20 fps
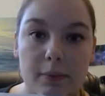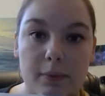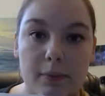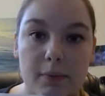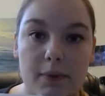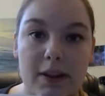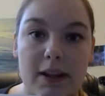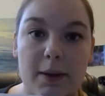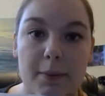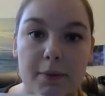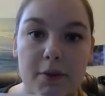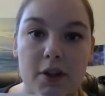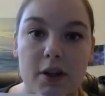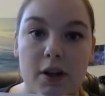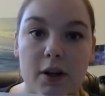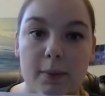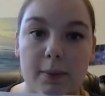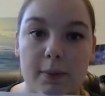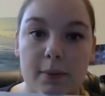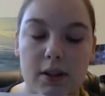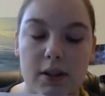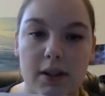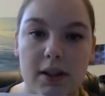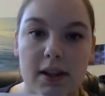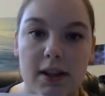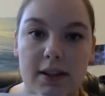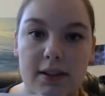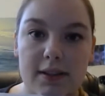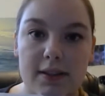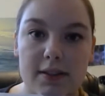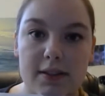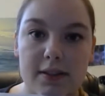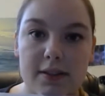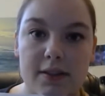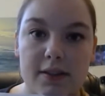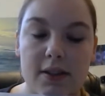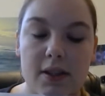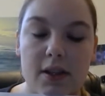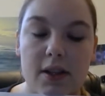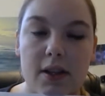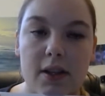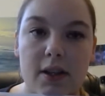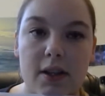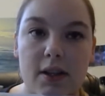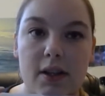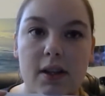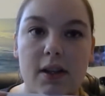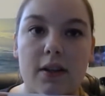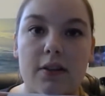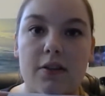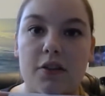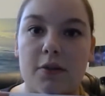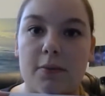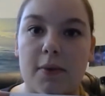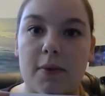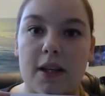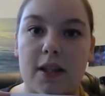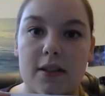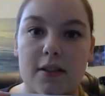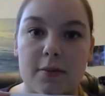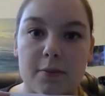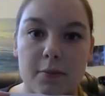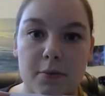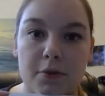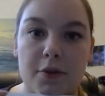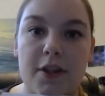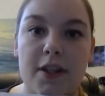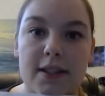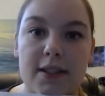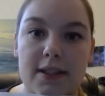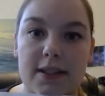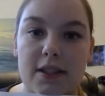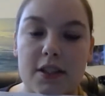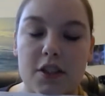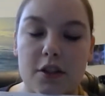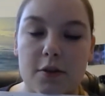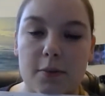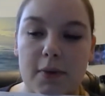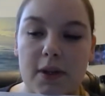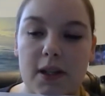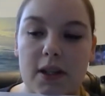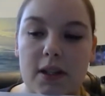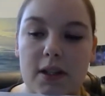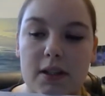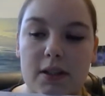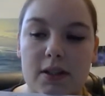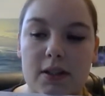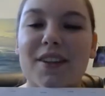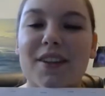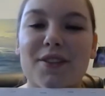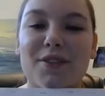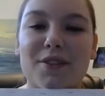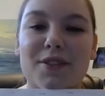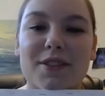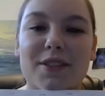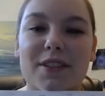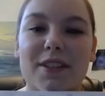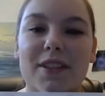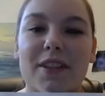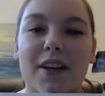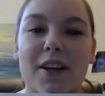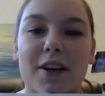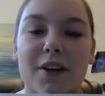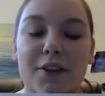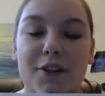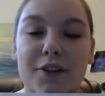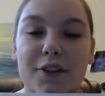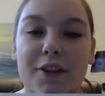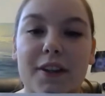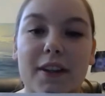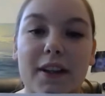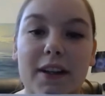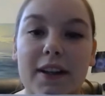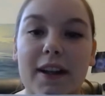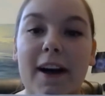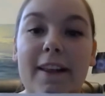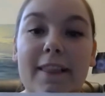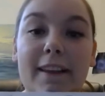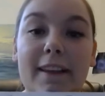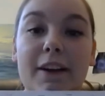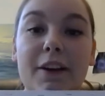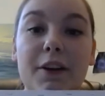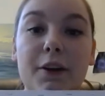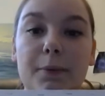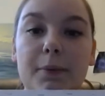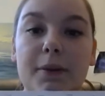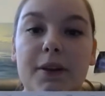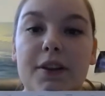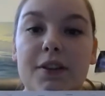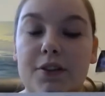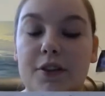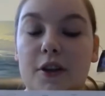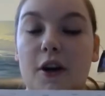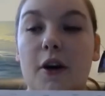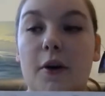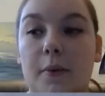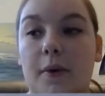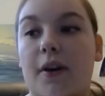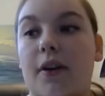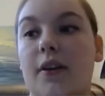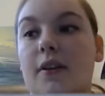laptop cases. She makes prints. She makes interesting character, and I like her because her artwork